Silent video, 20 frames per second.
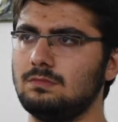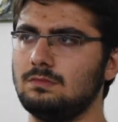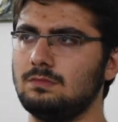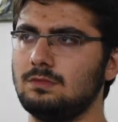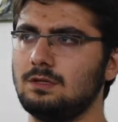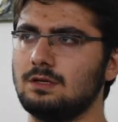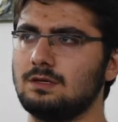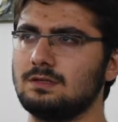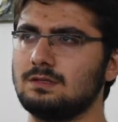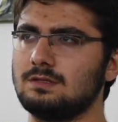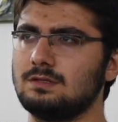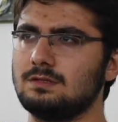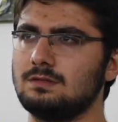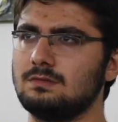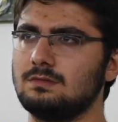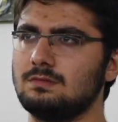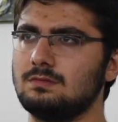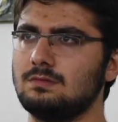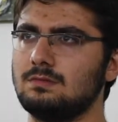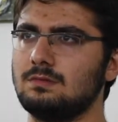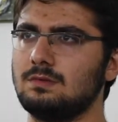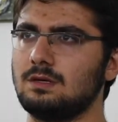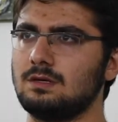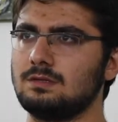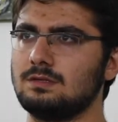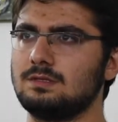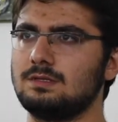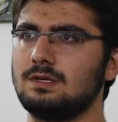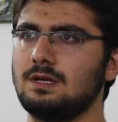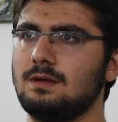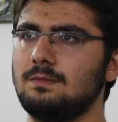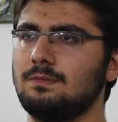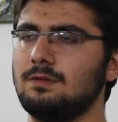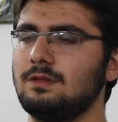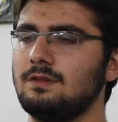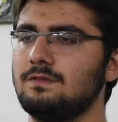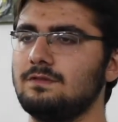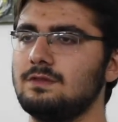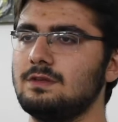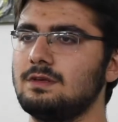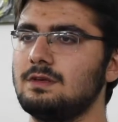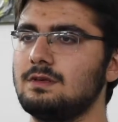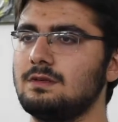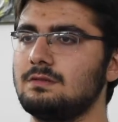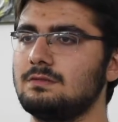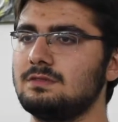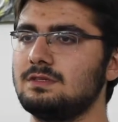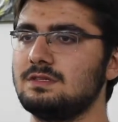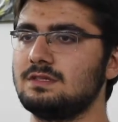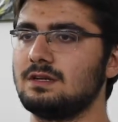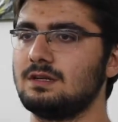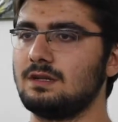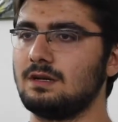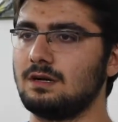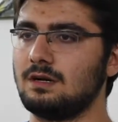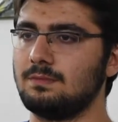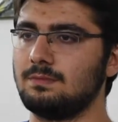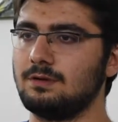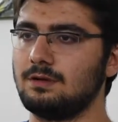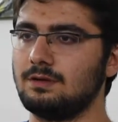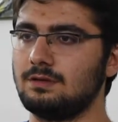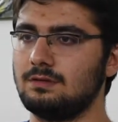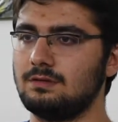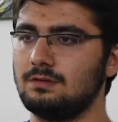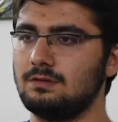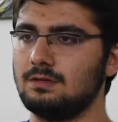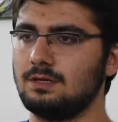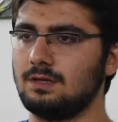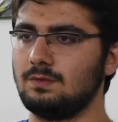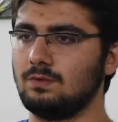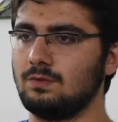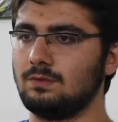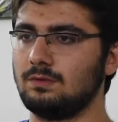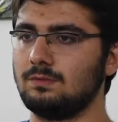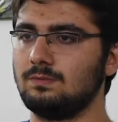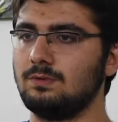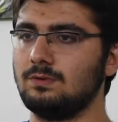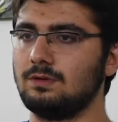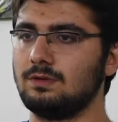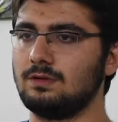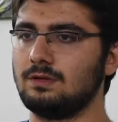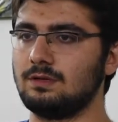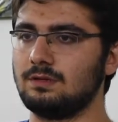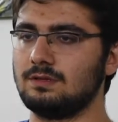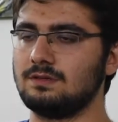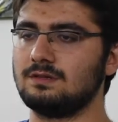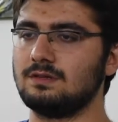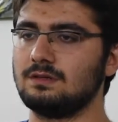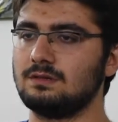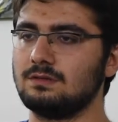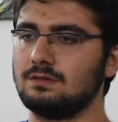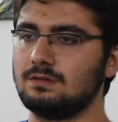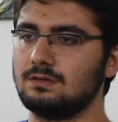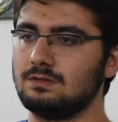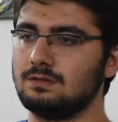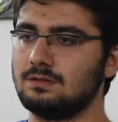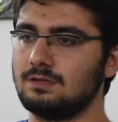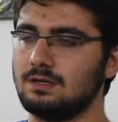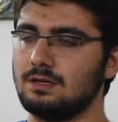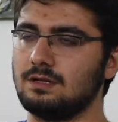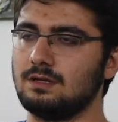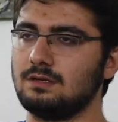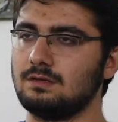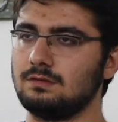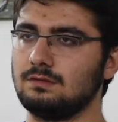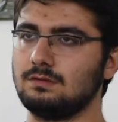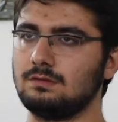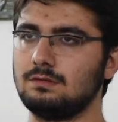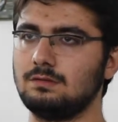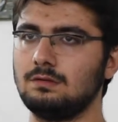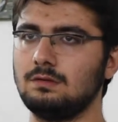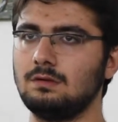like a sample of the Dizel Nagapert, and we would put it in the center, and